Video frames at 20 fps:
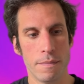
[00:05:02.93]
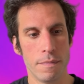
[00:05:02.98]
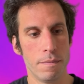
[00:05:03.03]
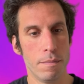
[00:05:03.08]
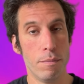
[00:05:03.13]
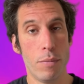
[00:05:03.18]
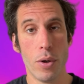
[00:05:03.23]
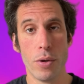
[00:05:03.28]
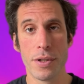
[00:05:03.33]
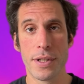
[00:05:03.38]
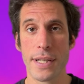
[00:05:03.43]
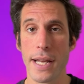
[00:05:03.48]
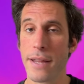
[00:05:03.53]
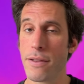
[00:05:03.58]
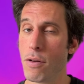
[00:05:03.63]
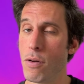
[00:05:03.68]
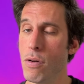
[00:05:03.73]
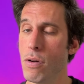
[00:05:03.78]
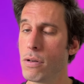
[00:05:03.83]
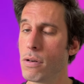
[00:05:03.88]
both at
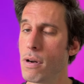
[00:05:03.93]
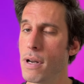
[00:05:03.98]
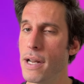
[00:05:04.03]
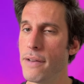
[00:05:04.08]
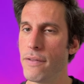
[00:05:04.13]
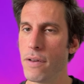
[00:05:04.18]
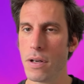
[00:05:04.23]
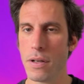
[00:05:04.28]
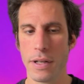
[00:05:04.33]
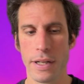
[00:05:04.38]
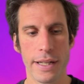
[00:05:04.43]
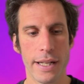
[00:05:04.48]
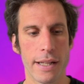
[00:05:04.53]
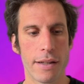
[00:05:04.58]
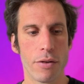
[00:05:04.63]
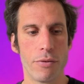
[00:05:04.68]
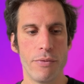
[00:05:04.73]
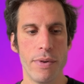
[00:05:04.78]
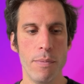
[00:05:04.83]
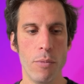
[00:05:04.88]
the local level and at
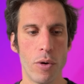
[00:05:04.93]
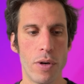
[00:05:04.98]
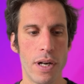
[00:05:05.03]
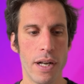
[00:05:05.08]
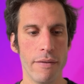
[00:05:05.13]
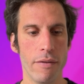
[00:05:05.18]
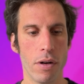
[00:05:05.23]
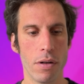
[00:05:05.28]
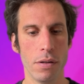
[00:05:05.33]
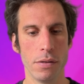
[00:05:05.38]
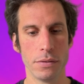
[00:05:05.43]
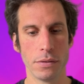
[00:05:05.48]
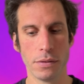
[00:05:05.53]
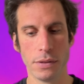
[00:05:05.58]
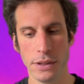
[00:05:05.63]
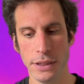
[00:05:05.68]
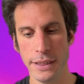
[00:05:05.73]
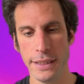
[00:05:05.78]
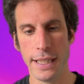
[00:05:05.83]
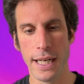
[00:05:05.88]
a remote level
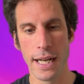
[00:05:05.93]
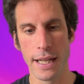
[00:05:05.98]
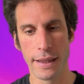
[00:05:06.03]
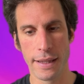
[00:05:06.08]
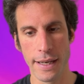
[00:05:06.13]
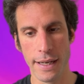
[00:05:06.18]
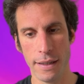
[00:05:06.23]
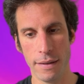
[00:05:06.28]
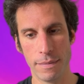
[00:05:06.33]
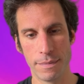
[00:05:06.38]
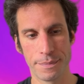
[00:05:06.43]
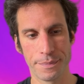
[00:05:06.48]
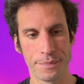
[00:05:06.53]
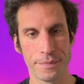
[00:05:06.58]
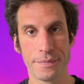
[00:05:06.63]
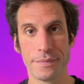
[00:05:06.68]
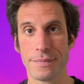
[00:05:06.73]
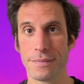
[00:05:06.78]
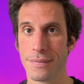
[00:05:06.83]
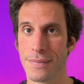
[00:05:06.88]
in Altair.
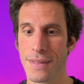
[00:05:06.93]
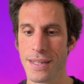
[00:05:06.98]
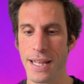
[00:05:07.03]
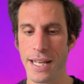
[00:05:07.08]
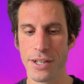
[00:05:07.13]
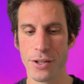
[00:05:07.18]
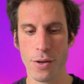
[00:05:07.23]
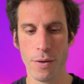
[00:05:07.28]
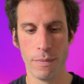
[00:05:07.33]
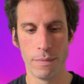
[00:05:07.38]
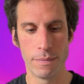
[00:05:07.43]
Thank you.